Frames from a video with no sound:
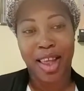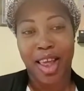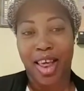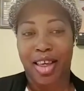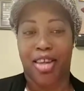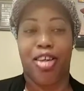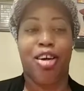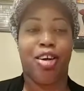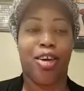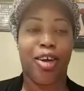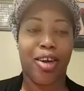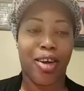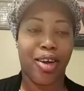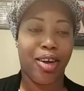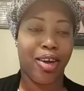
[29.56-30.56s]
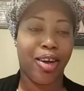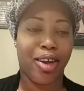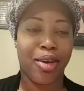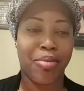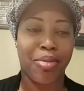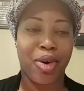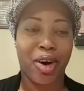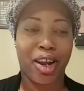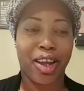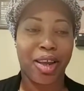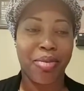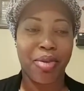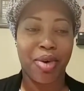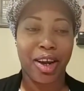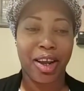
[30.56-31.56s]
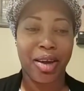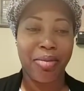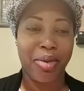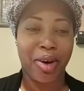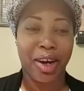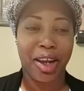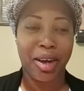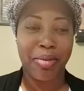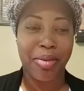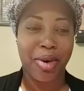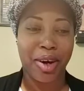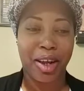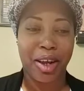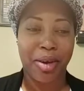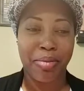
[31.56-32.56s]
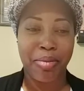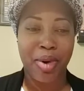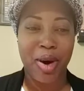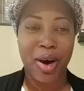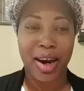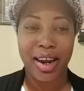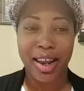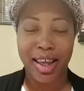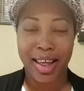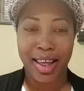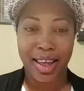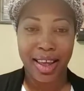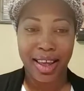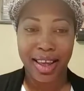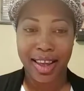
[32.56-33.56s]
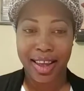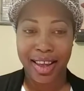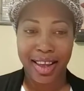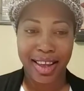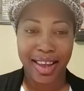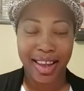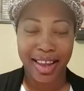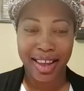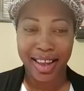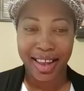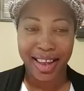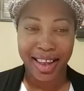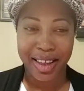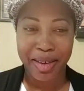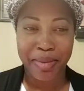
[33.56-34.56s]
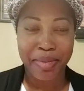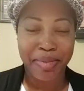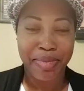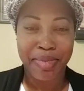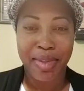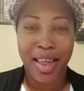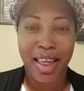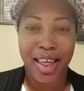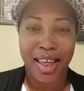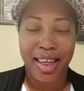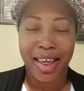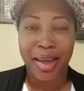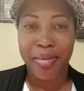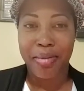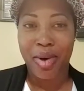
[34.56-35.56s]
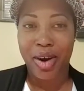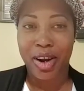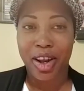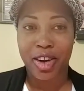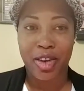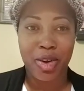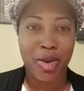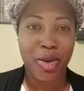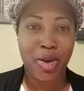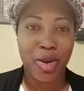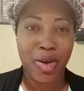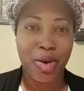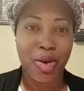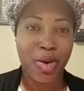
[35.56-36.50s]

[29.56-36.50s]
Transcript: Good morning, good morning, good morning, good morning, good morning. Good morning to you.